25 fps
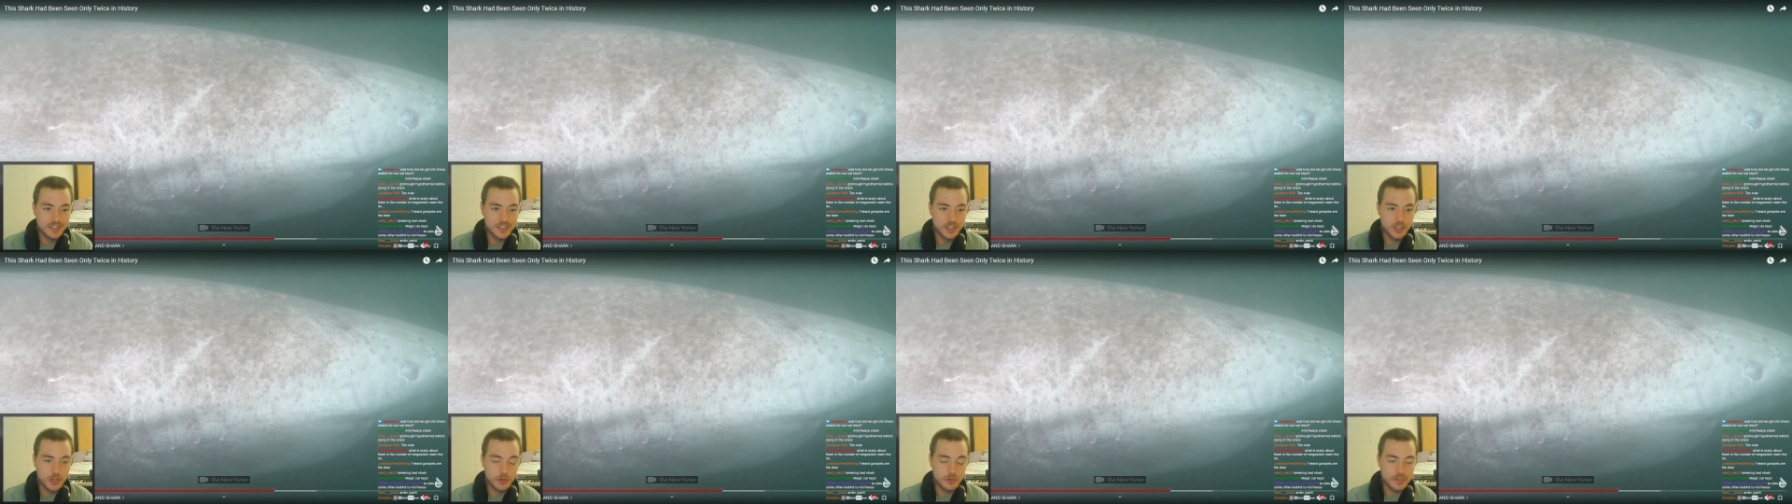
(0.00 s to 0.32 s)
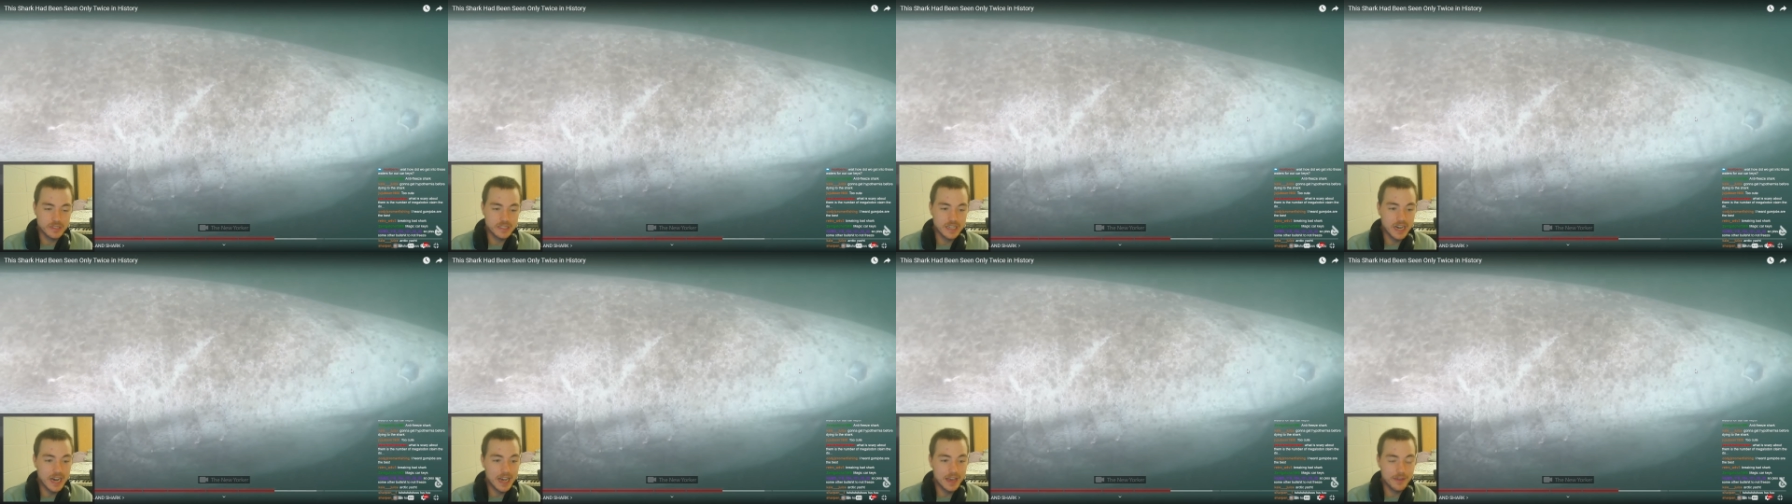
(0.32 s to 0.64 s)
to go
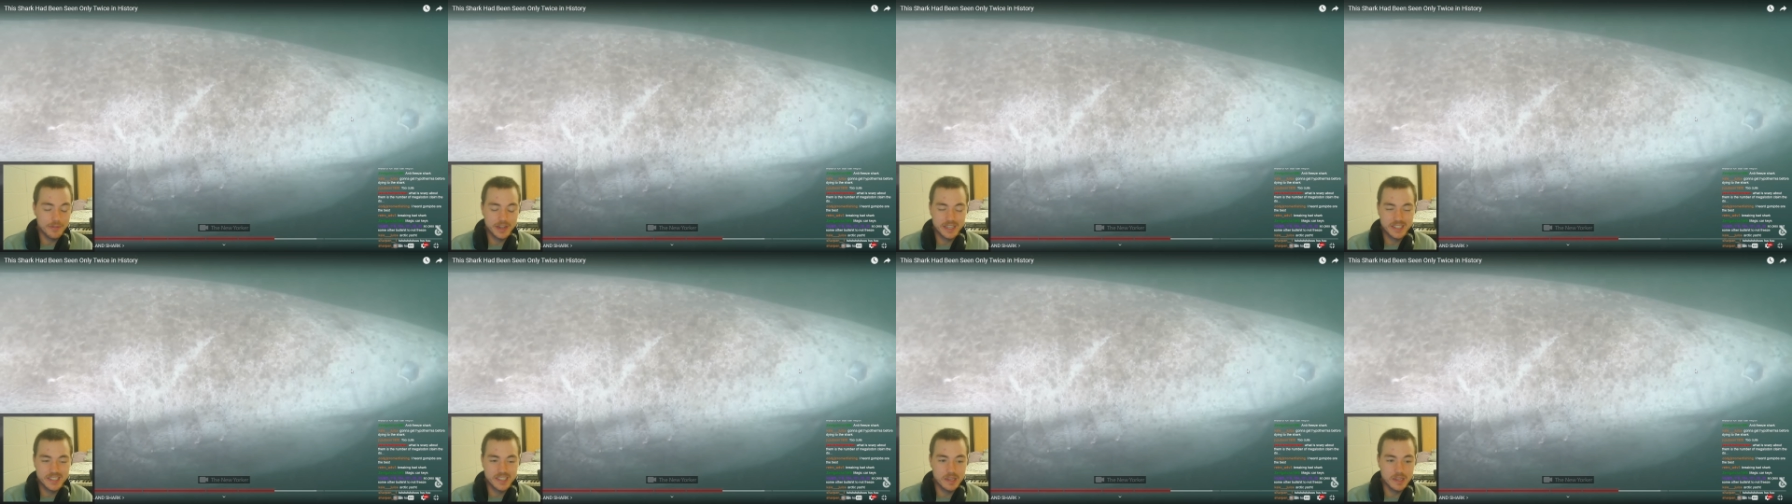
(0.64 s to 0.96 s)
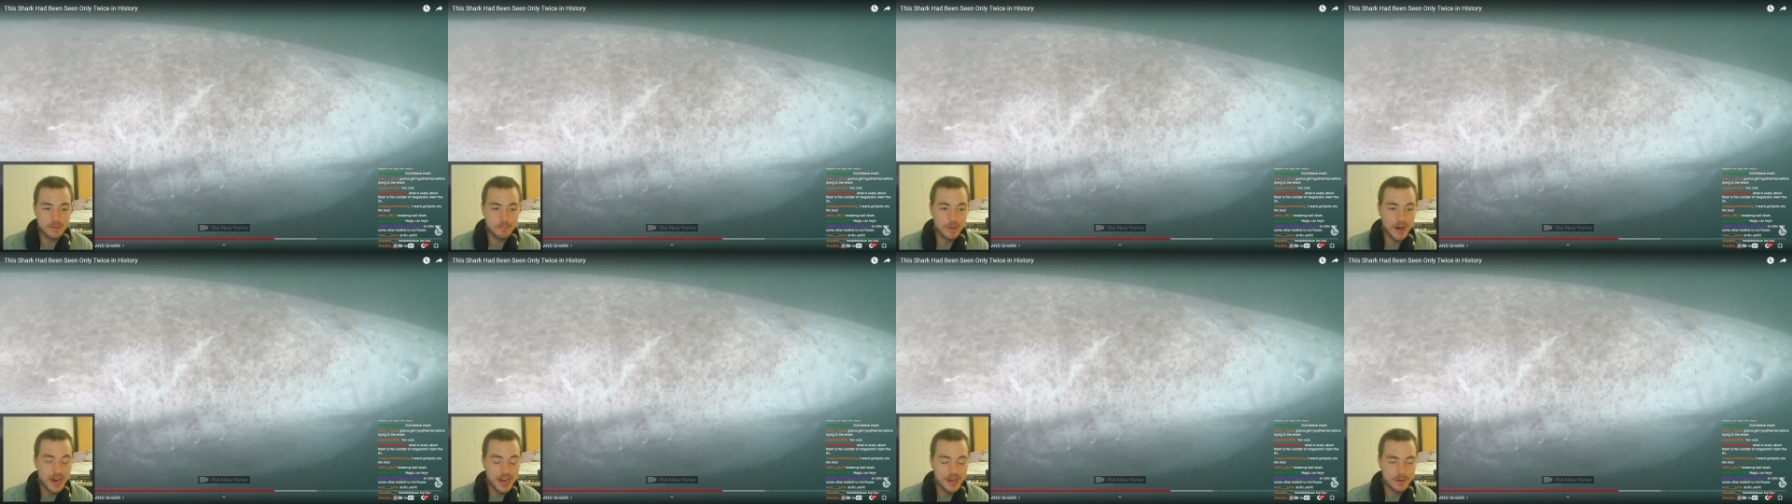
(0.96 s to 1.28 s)
diving to the
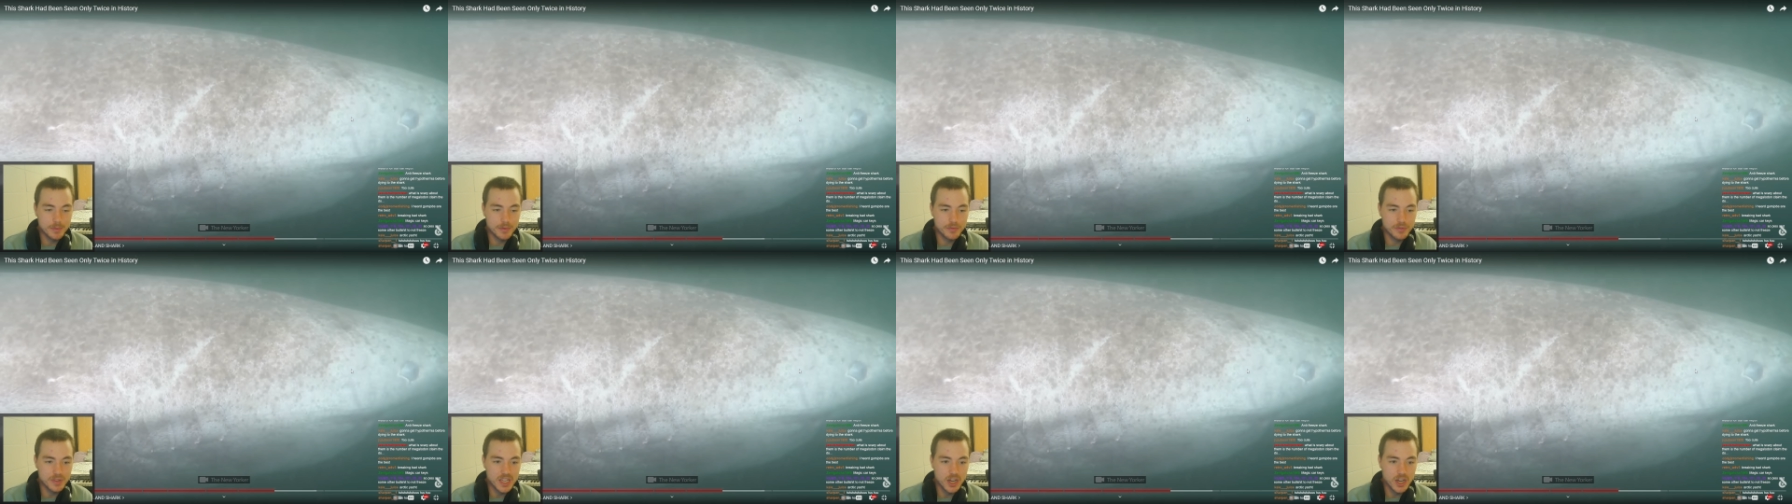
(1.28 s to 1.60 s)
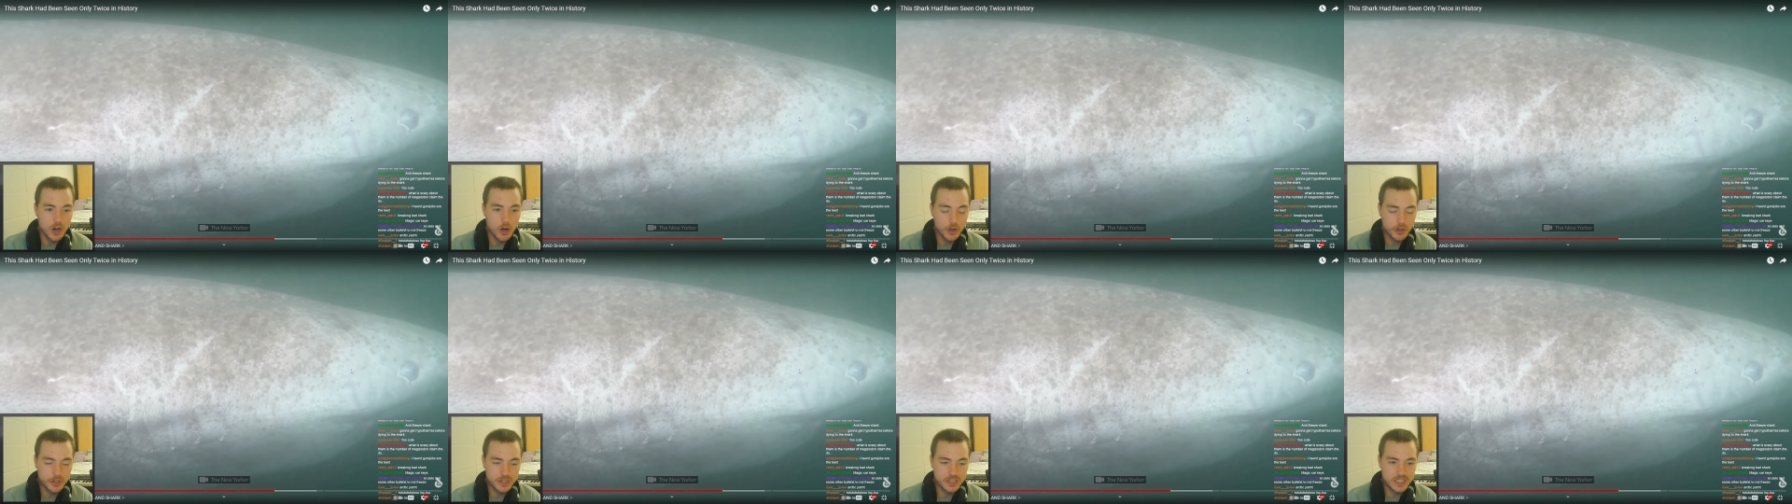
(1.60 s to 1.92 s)
bottom of the
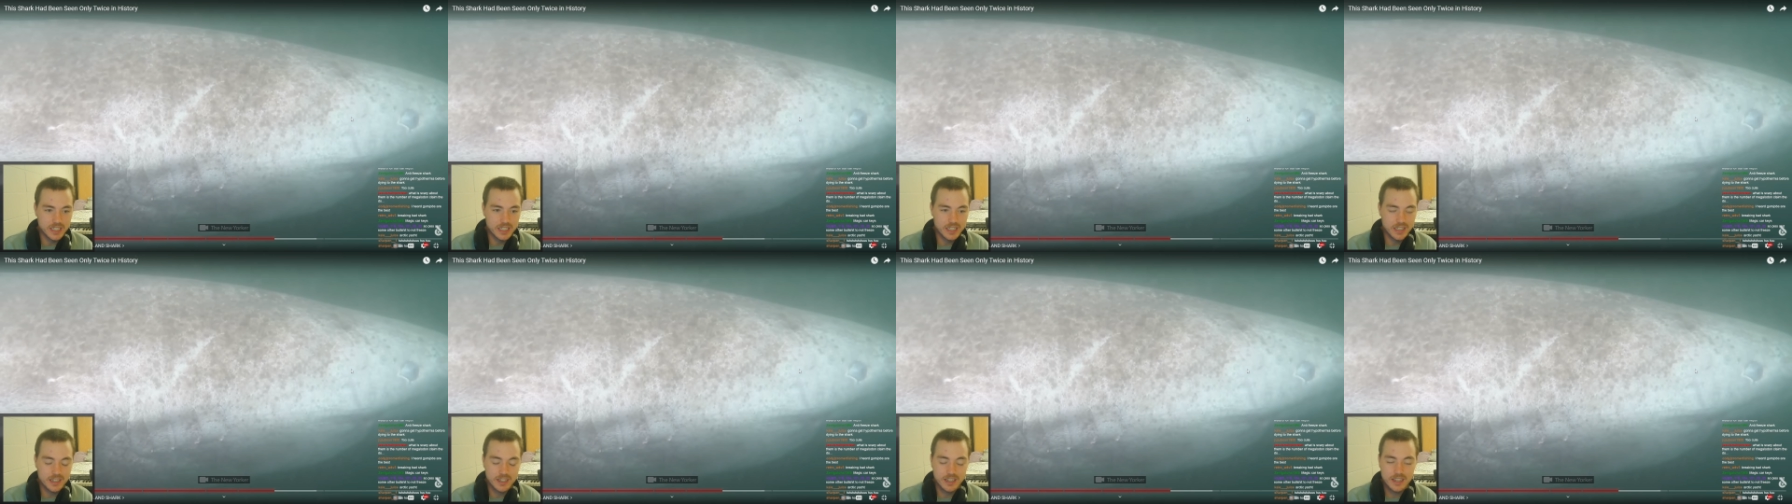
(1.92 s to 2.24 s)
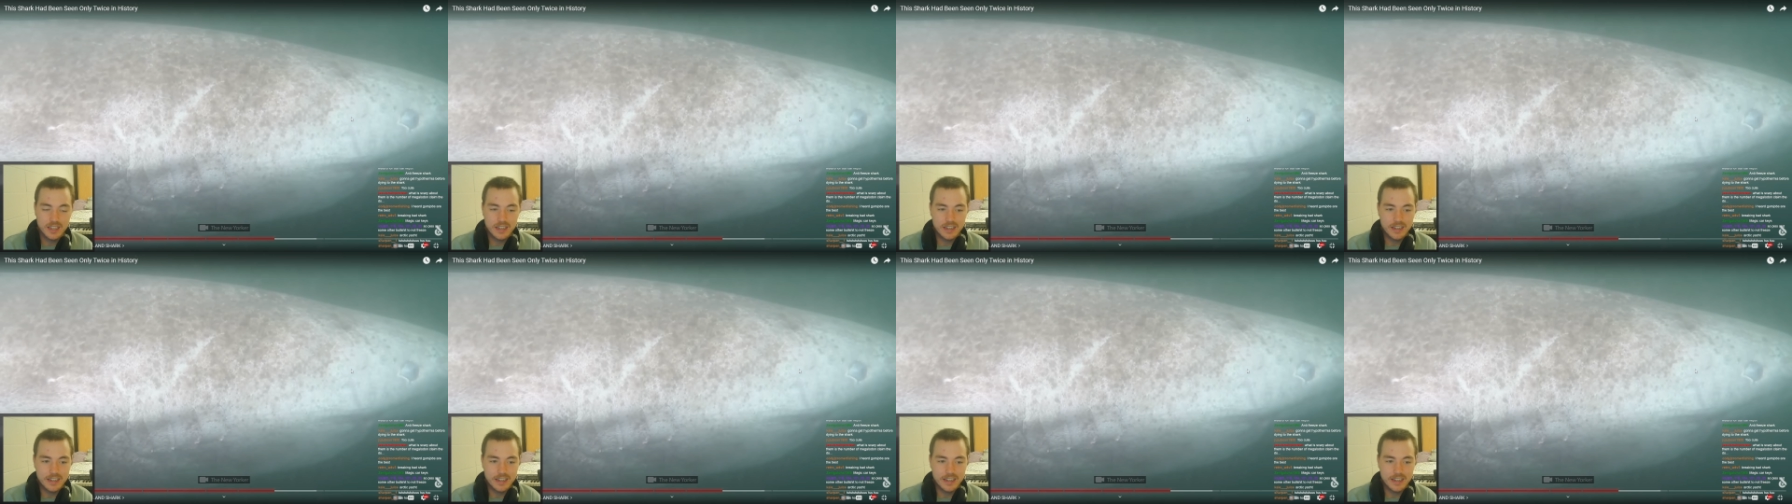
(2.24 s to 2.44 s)
Arctic.